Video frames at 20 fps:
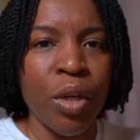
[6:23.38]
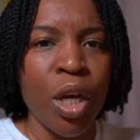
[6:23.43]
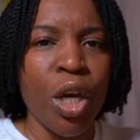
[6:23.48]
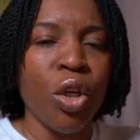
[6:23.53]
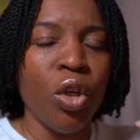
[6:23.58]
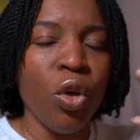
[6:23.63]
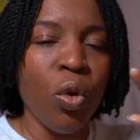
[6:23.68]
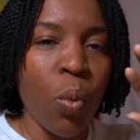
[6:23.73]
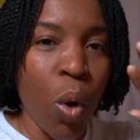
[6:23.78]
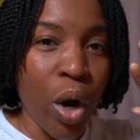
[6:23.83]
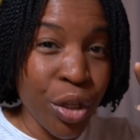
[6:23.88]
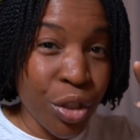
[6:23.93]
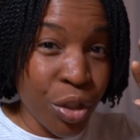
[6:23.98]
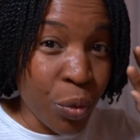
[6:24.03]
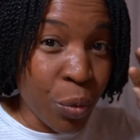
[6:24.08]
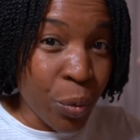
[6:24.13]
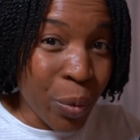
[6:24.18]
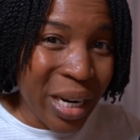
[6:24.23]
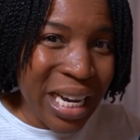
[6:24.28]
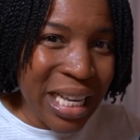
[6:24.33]
You want to
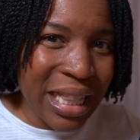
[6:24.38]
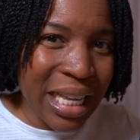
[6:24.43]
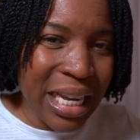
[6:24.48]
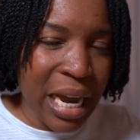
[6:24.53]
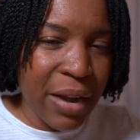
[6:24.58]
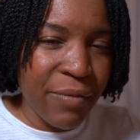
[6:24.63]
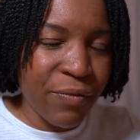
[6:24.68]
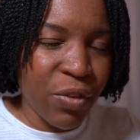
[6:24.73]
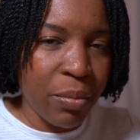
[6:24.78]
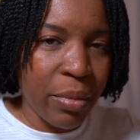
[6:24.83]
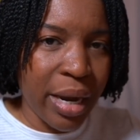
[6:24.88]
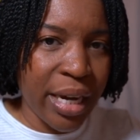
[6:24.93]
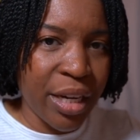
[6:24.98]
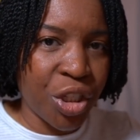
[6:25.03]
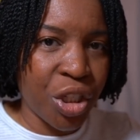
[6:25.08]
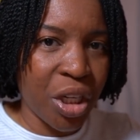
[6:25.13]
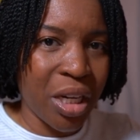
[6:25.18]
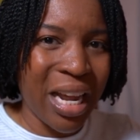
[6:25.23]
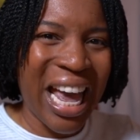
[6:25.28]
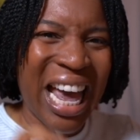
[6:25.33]
read the
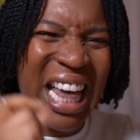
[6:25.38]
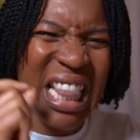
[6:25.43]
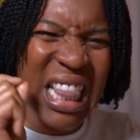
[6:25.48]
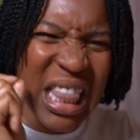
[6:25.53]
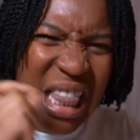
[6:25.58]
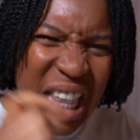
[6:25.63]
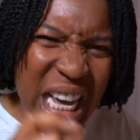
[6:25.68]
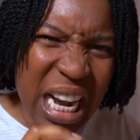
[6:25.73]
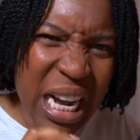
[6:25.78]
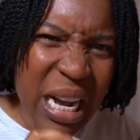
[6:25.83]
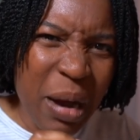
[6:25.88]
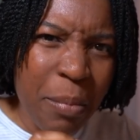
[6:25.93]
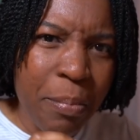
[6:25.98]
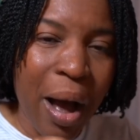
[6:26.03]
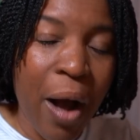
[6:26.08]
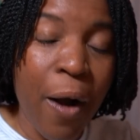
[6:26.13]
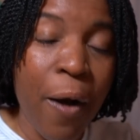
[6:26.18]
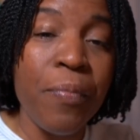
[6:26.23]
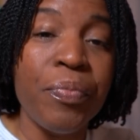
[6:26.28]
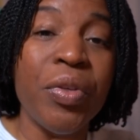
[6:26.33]
information and think
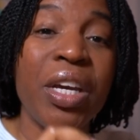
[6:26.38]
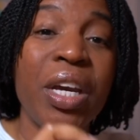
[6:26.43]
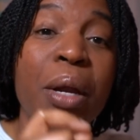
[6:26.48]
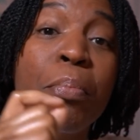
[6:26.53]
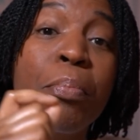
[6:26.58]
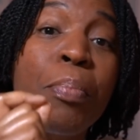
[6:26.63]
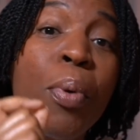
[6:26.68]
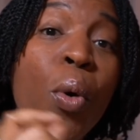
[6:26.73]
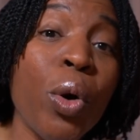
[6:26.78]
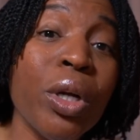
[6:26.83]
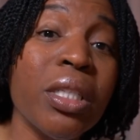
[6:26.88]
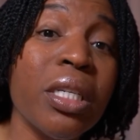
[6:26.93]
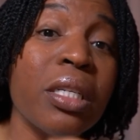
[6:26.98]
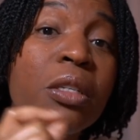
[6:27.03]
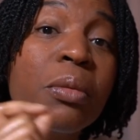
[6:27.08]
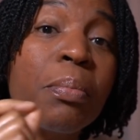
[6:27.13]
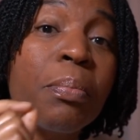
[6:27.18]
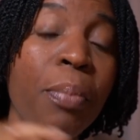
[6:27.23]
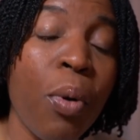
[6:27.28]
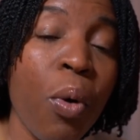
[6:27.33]
about the important
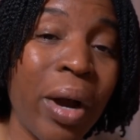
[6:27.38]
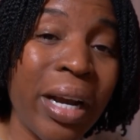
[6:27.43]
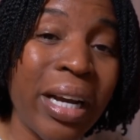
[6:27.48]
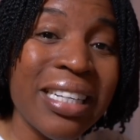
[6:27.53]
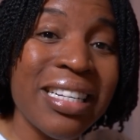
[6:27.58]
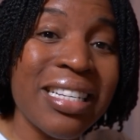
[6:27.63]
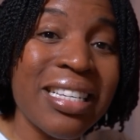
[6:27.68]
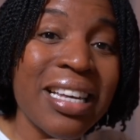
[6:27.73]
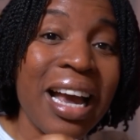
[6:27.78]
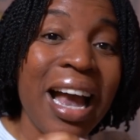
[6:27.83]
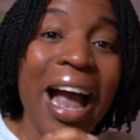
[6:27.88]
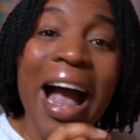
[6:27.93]
points.